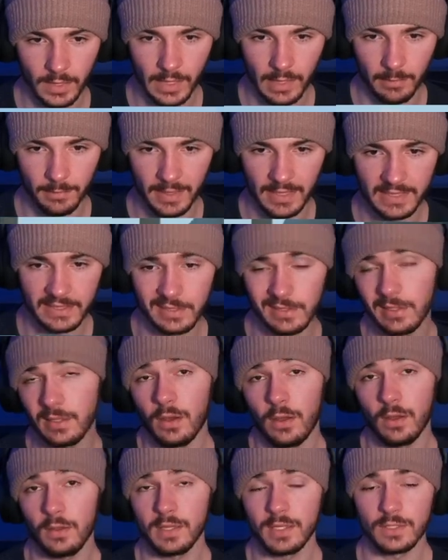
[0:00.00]
yeah, basically
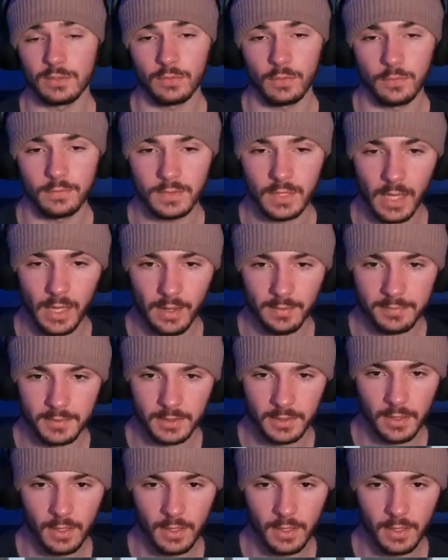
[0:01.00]
all these rooftops,